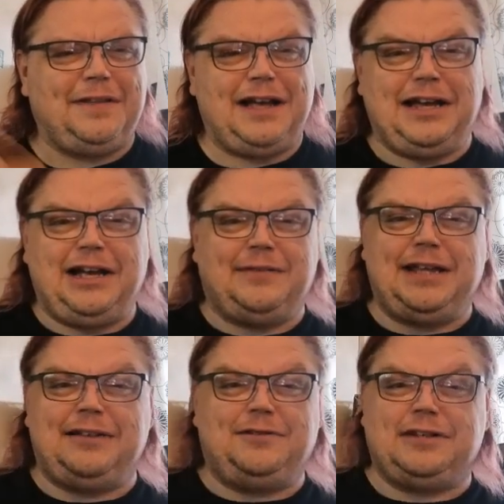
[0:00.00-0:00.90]
that guy over there,
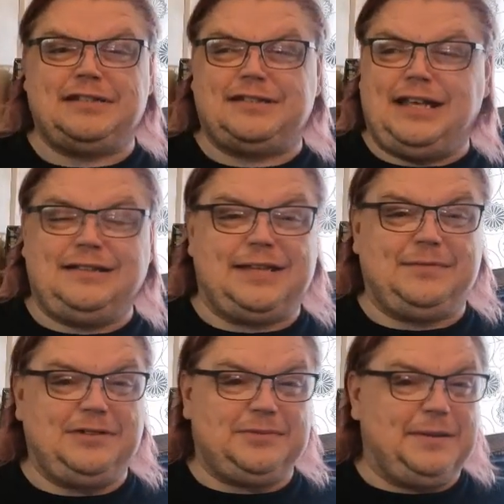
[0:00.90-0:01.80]
he fucking stinks him,
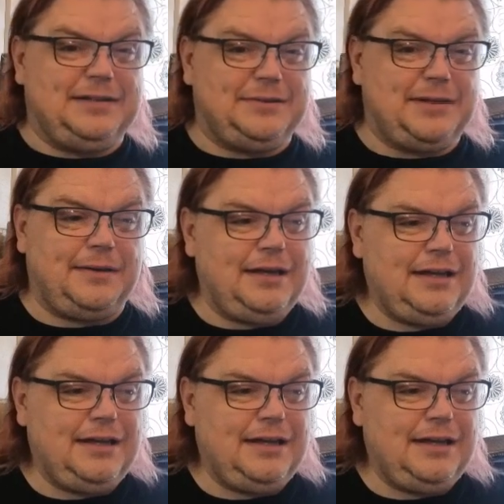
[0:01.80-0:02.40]
don't speak to him.